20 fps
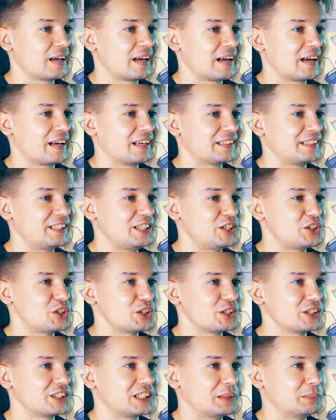Ah,
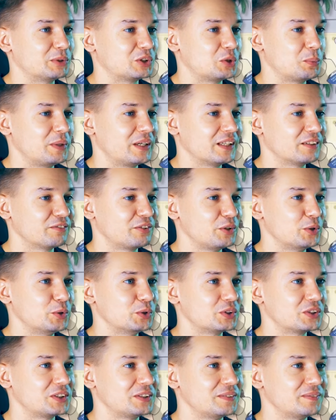teacher seems to be
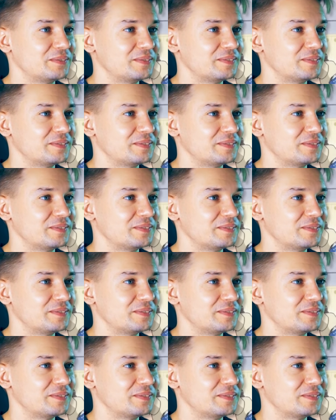confused.